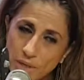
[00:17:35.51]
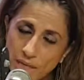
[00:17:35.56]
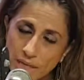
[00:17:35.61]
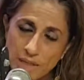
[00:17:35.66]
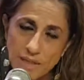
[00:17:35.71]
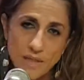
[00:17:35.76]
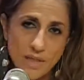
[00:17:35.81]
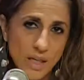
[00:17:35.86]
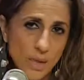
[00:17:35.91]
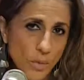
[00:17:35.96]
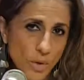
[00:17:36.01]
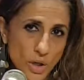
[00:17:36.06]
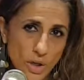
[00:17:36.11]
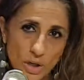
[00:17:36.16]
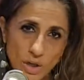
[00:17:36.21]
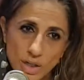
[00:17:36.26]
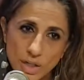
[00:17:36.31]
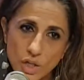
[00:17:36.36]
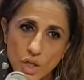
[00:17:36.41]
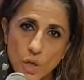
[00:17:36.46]
Please come
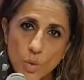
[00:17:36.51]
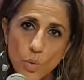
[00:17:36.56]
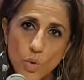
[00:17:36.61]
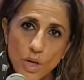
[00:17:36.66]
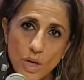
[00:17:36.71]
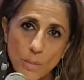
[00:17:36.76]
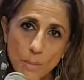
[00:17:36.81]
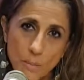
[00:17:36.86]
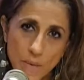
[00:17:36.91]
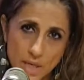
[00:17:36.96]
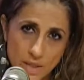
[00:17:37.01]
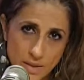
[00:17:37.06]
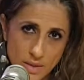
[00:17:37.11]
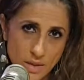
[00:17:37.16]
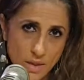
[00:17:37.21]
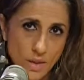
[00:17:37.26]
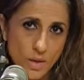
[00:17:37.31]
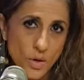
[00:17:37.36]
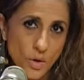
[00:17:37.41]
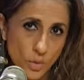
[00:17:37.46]
early. You will
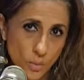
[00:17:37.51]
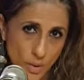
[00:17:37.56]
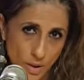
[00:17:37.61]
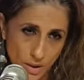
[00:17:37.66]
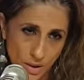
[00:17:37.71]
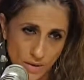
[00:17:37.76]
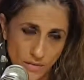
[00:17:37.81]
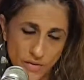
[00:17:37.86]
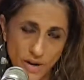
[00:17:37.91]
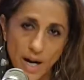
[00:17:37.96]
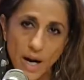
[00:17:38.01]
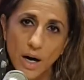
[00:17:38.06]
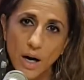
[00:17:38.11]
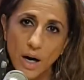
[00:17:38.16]
miss Cuba. They